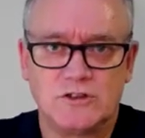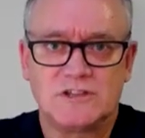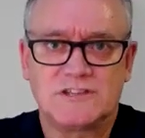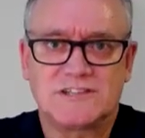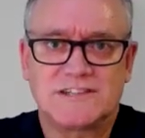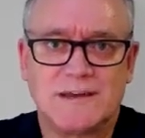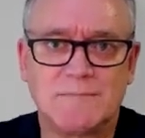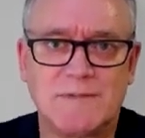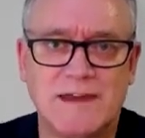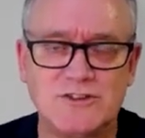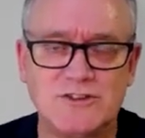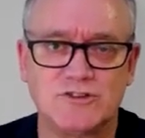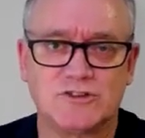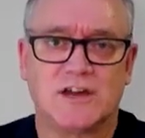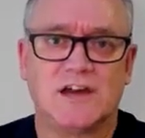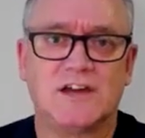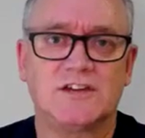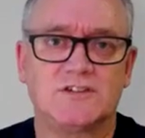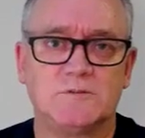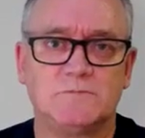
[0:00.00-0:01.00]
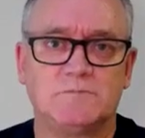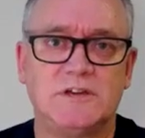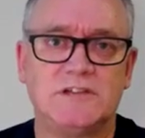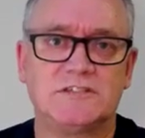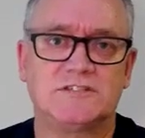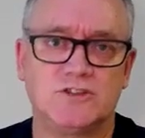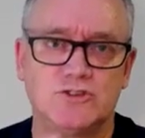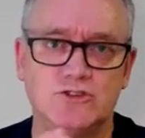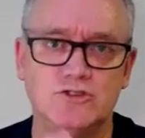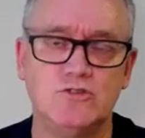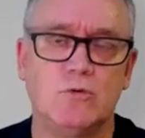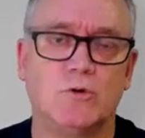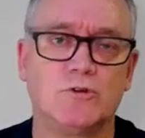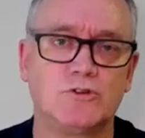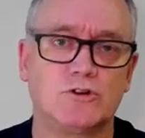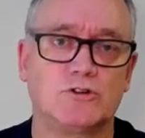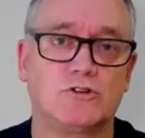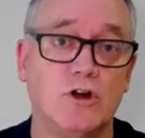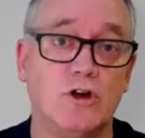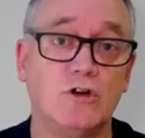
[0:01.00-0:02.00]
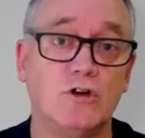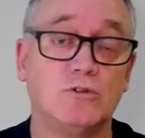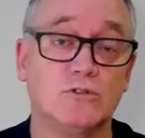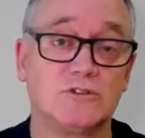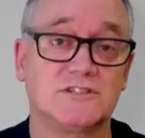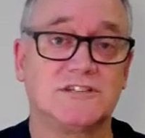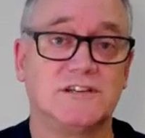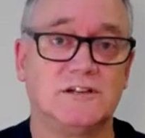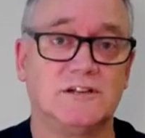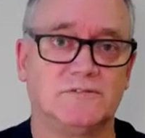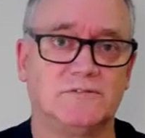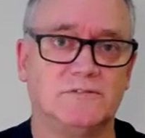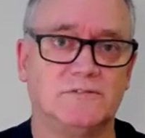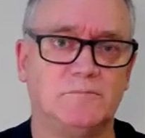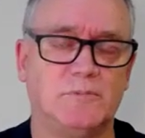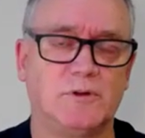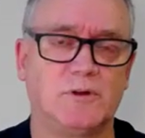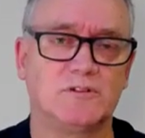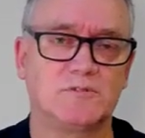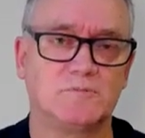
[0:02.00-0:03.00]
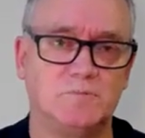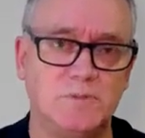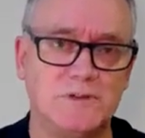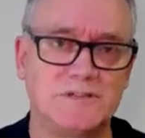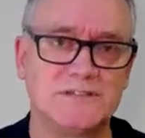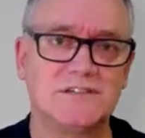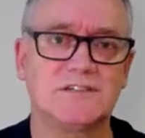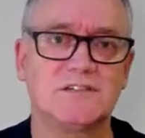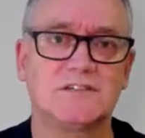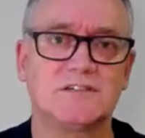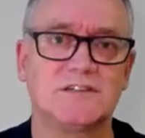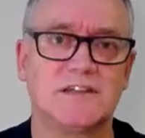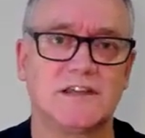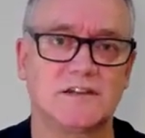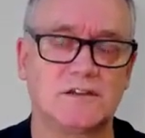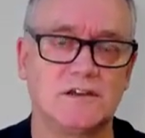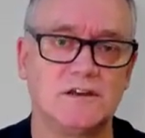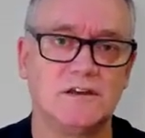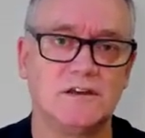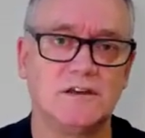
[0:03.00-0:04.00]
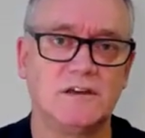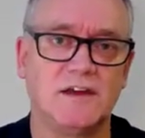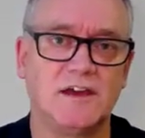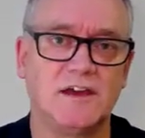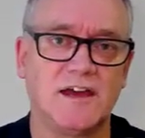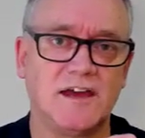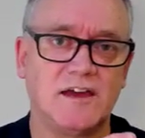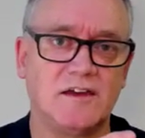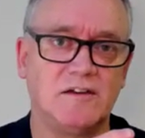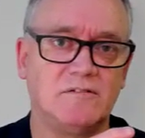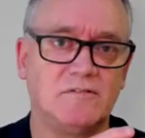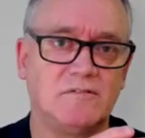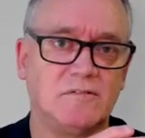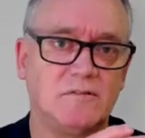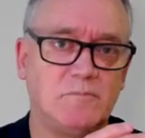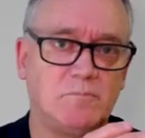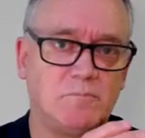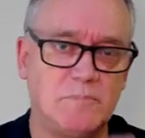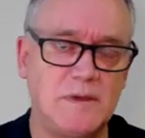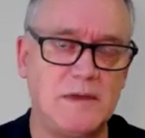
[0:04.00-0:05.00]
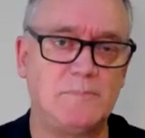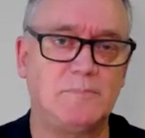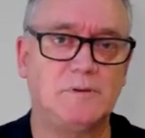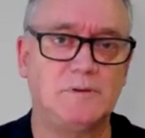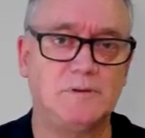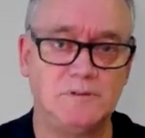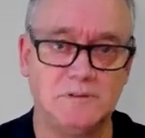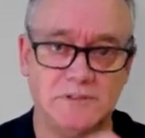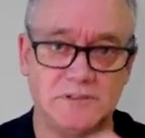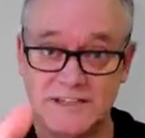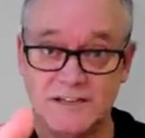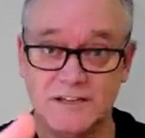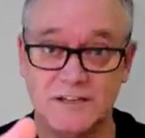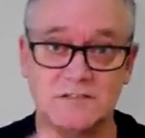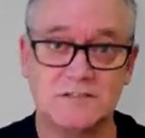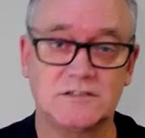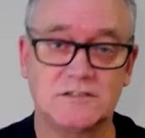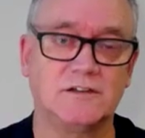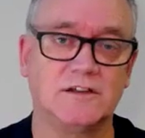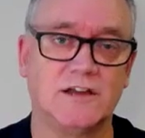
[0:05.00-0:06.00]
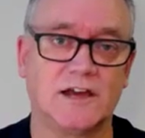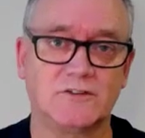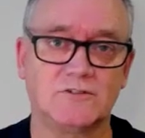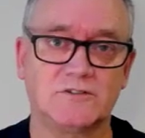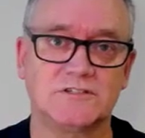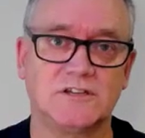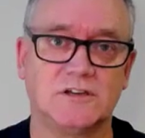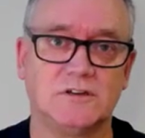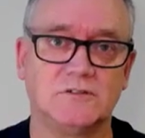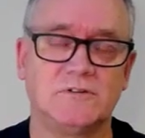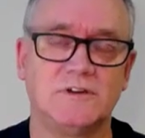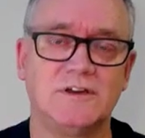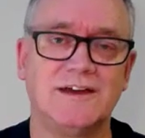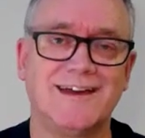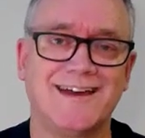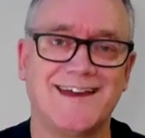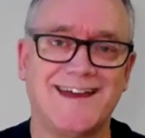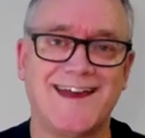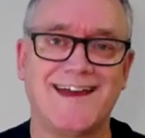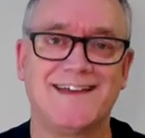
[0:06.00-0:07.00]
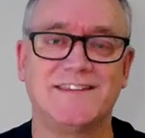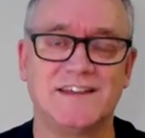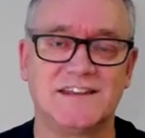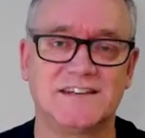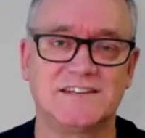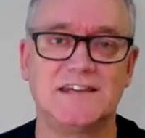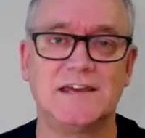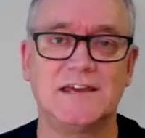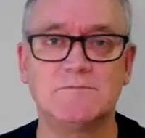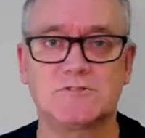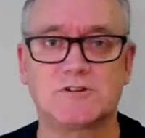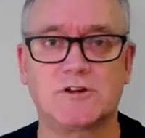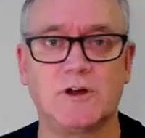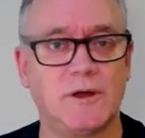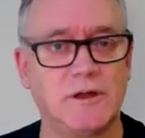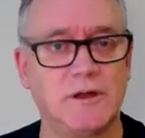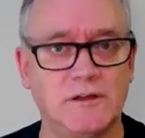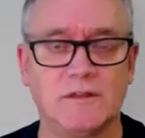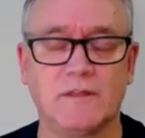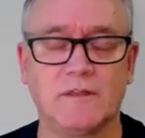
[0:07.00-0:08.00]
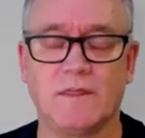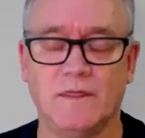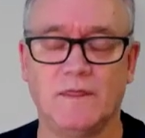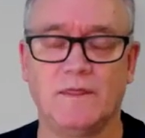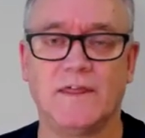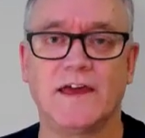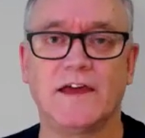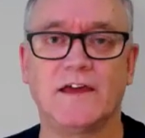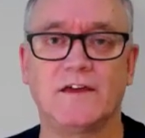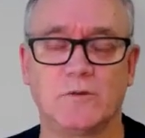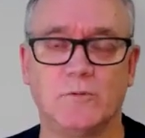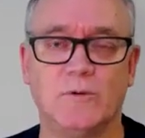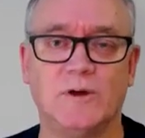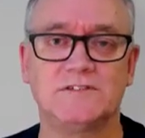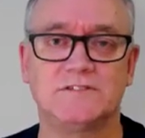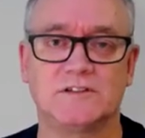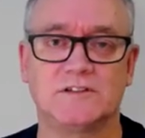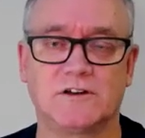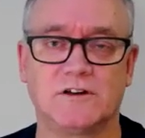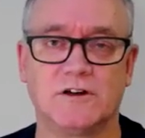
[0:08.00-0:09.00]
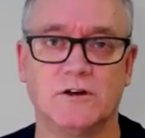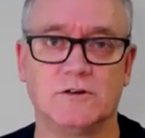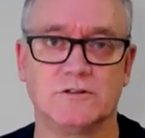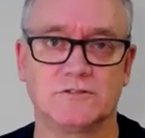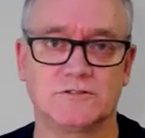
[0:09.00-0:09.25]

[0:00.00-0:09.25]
some education piece that you want to grow yourself, because businesses that have people, leaders like yourself, and their teams growing, they are the ones that grow.